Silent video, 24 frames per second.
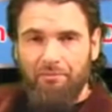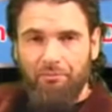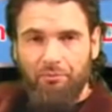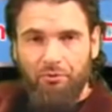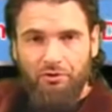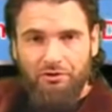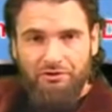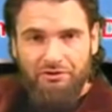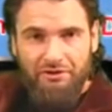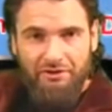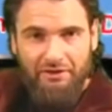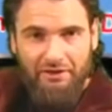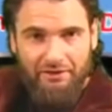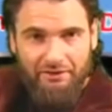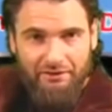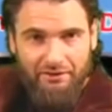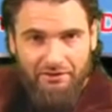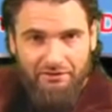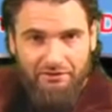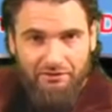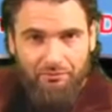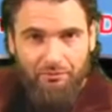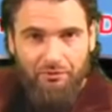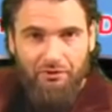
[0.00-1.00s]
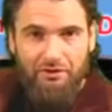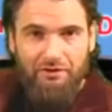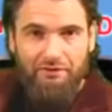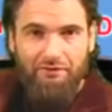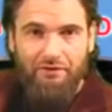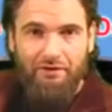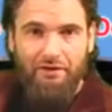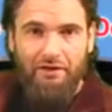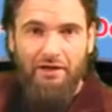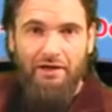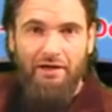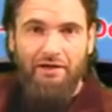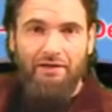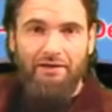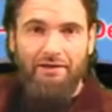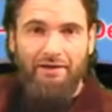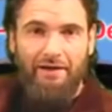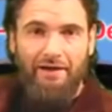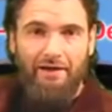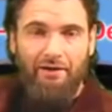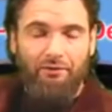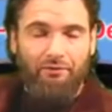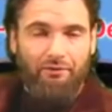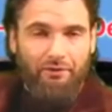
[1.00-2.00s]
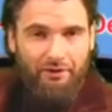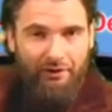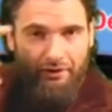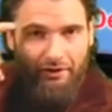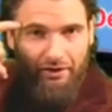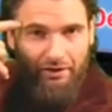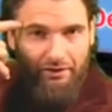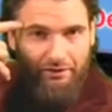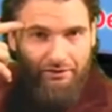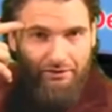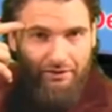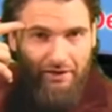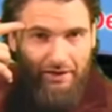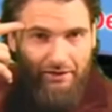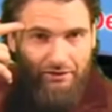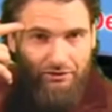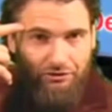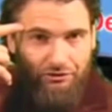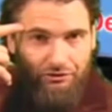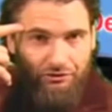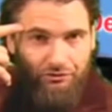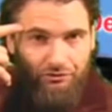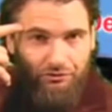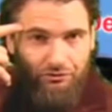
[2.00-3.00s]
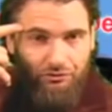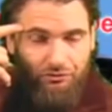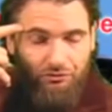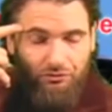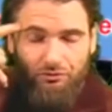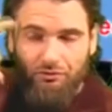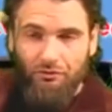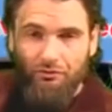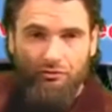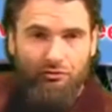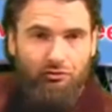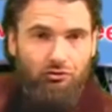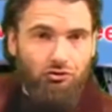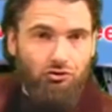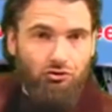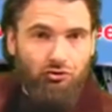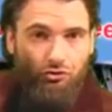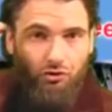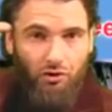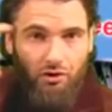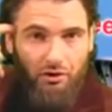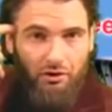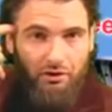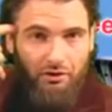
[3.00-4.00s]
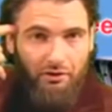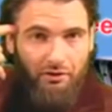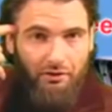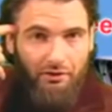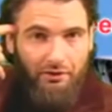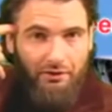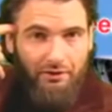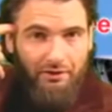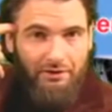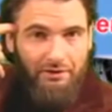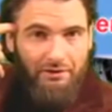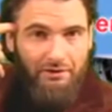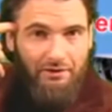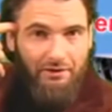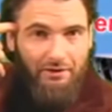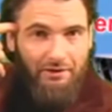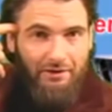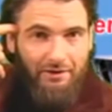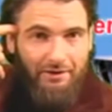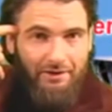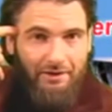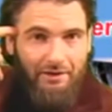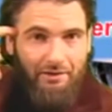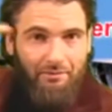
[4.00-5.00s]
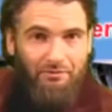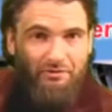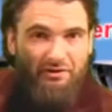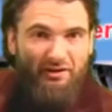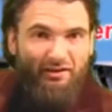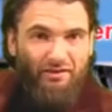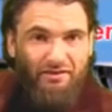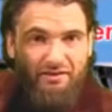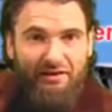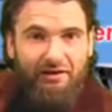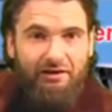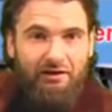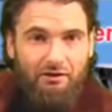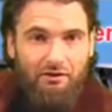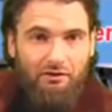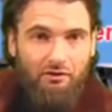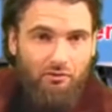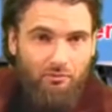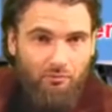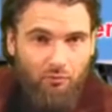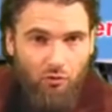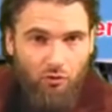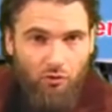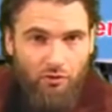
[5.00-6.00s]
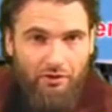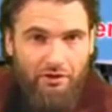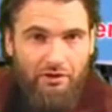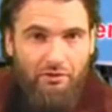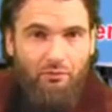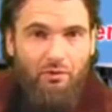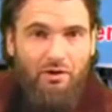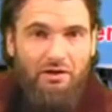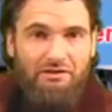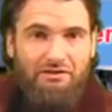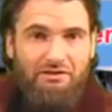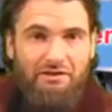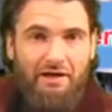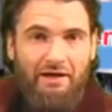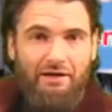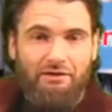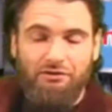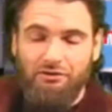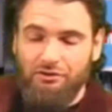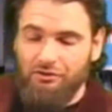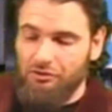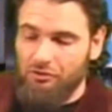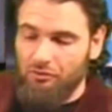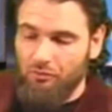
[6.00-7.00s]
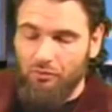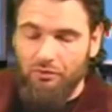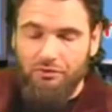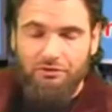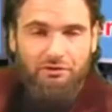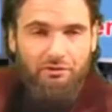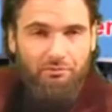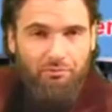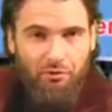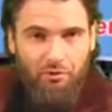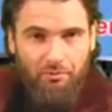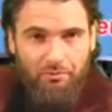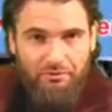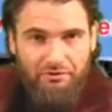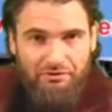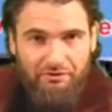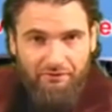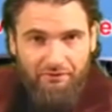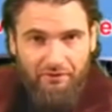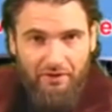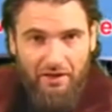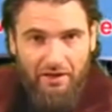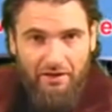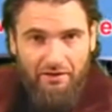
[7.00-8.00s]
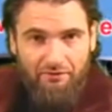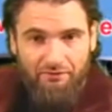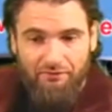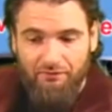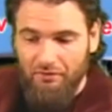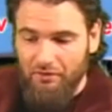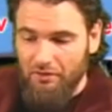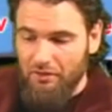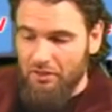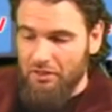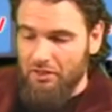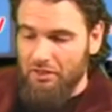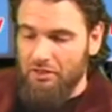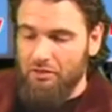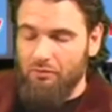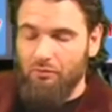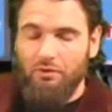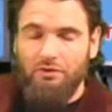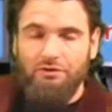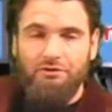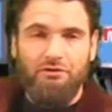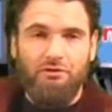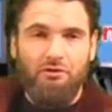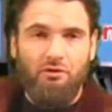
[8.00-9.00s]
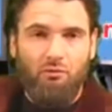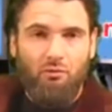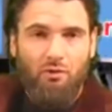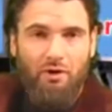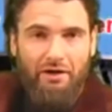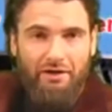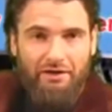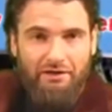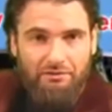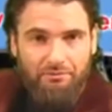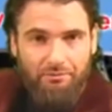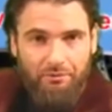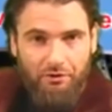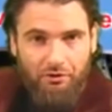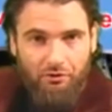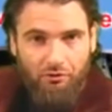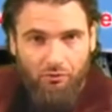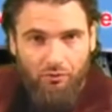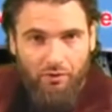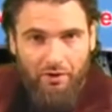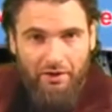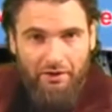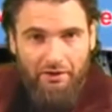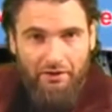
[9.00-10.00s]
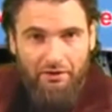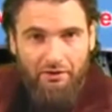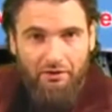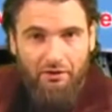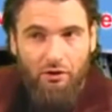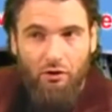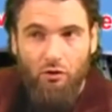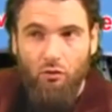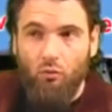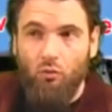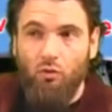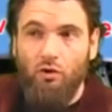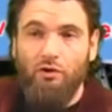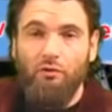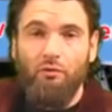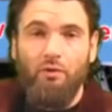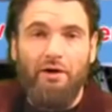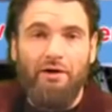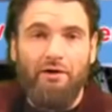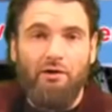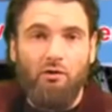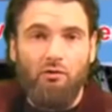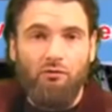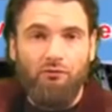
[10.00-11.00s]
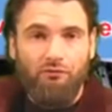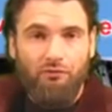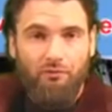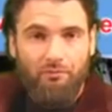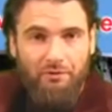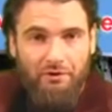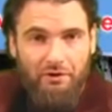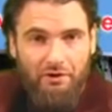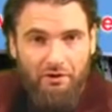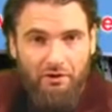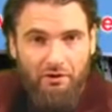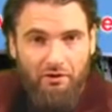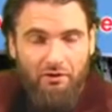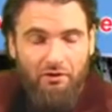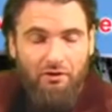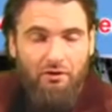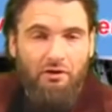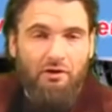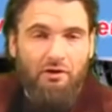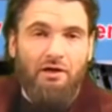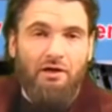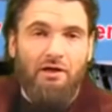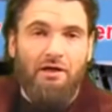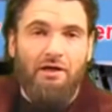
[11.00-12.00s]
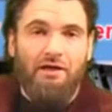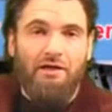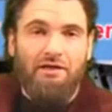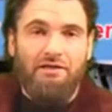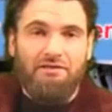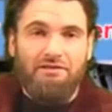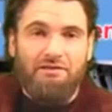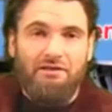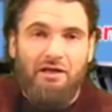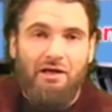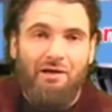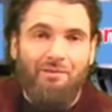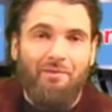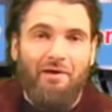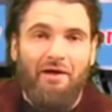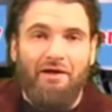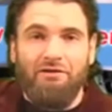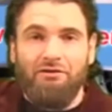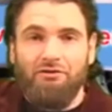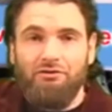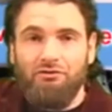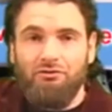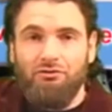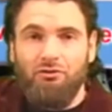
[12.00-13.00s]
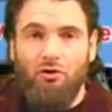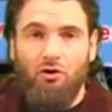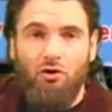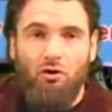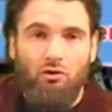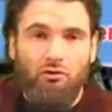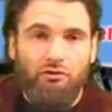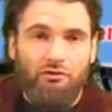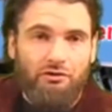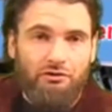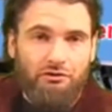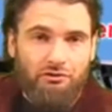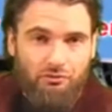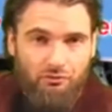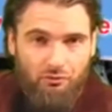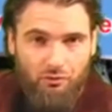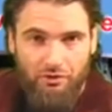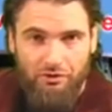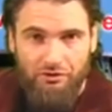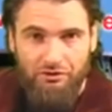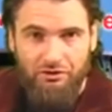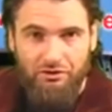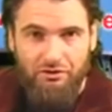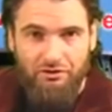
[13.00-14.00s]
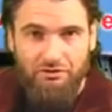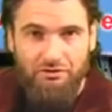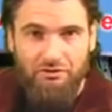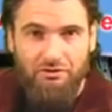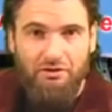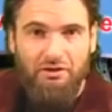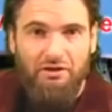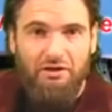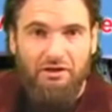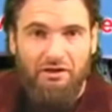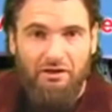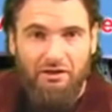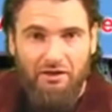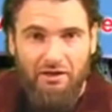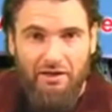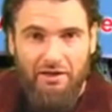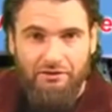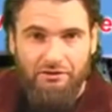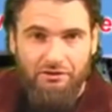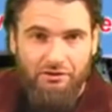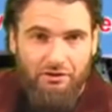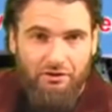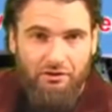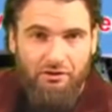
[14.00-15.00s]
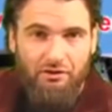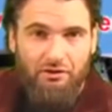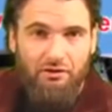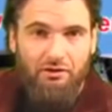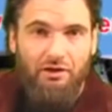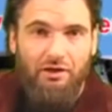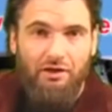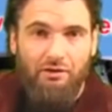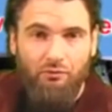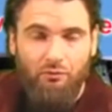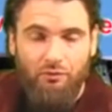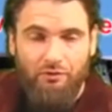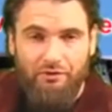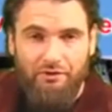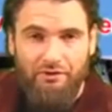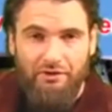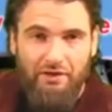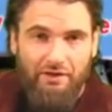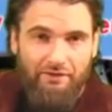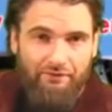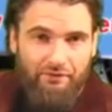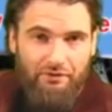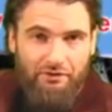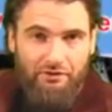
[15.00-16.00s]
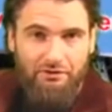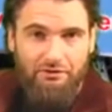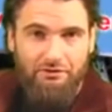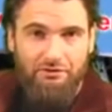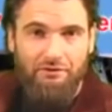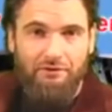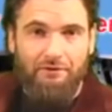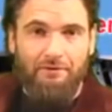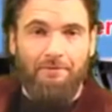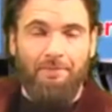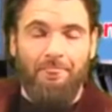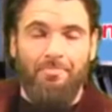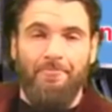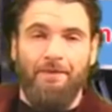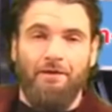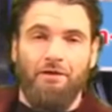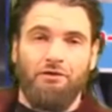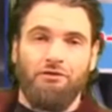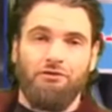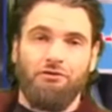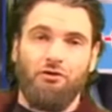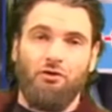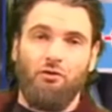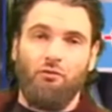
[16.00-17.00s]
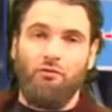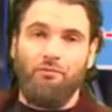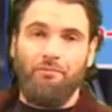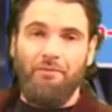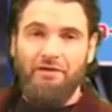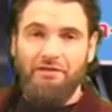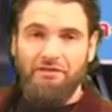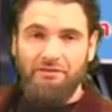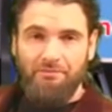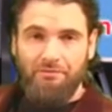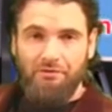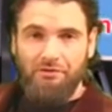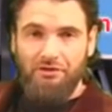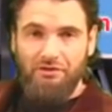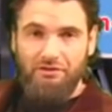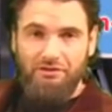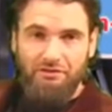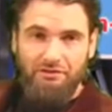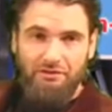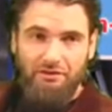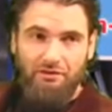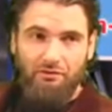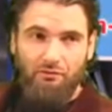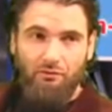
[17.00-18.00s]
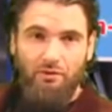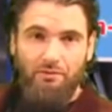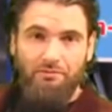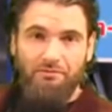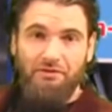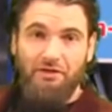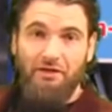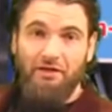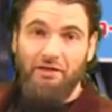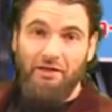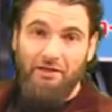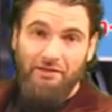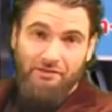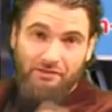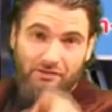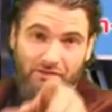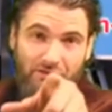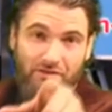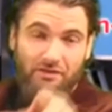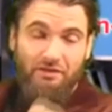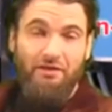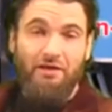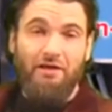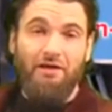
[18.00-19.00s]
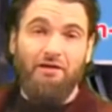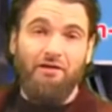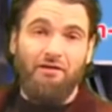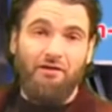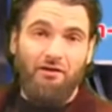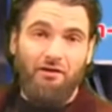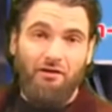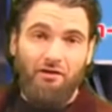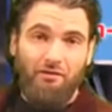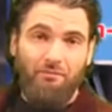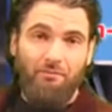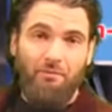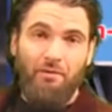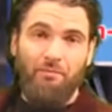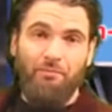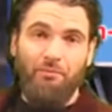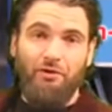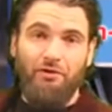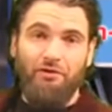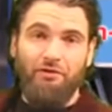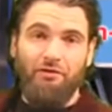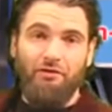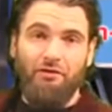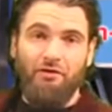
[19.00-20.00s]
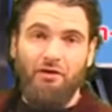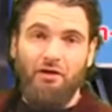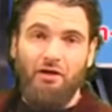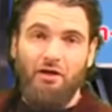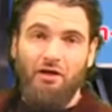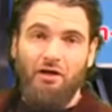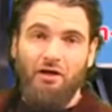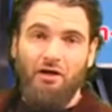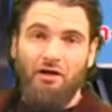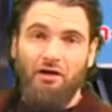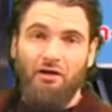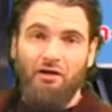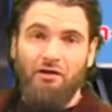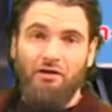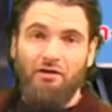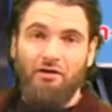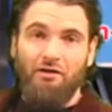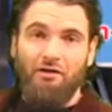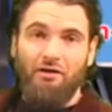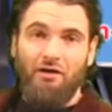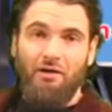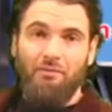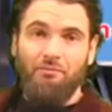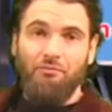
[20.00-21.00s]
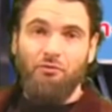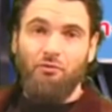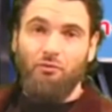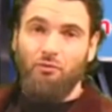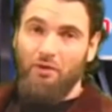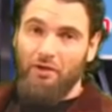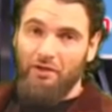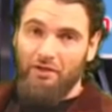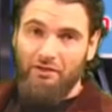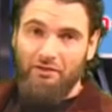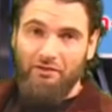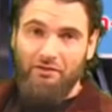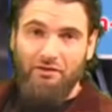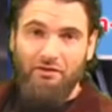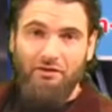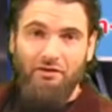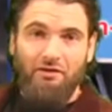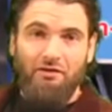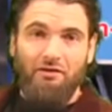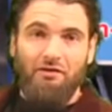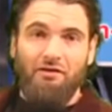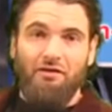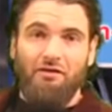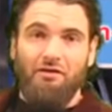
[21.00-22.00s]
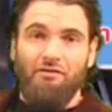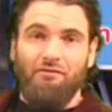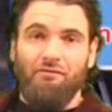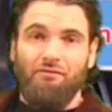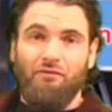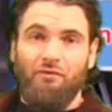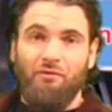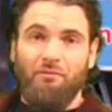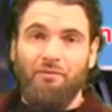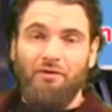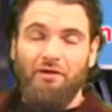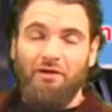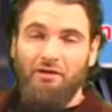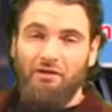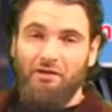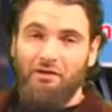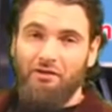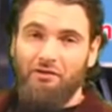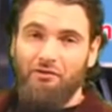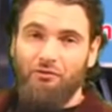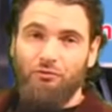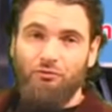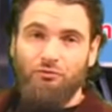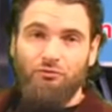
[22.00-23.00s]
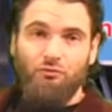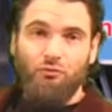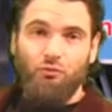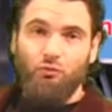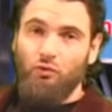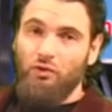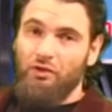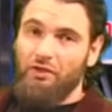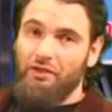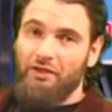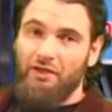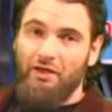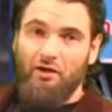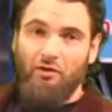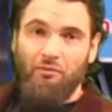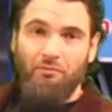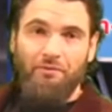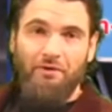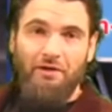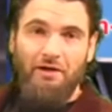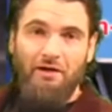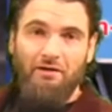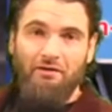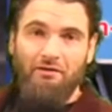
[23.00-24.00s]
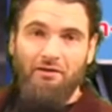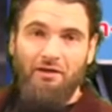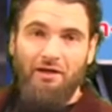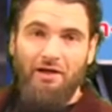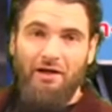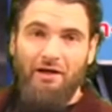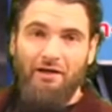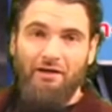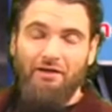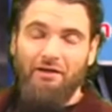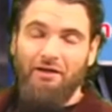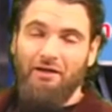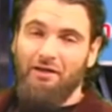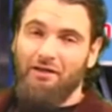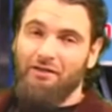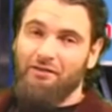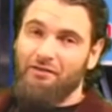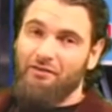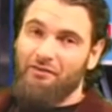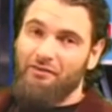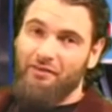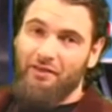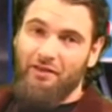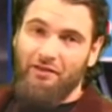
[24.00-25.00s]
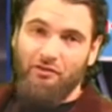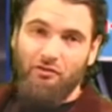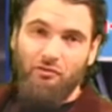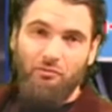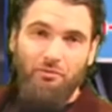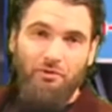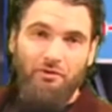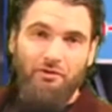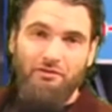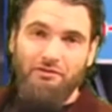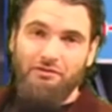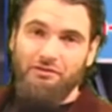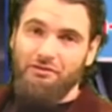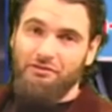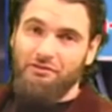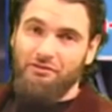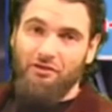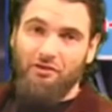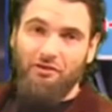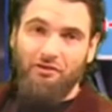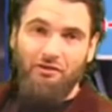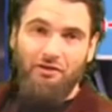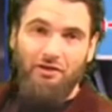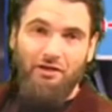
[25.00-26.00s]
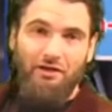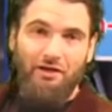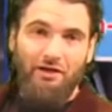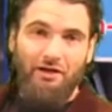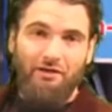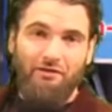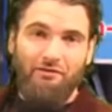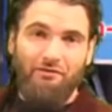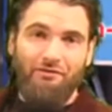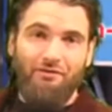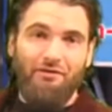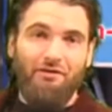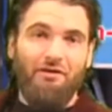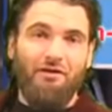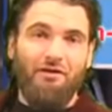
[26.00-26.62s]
person that doesn't believe in God, and now it has struck him to think a little more, and he wants answers to what's the purpose of life. He wants to know why he's been created. Where do I go from here? Islam answers all these questions logically and with the evidence. So we made some adjustments on the website. I'd like to thank my brother Abdul Wahid from England, who's really helped me out a lot. I'd like to thank you, brother Jazakallah Haida,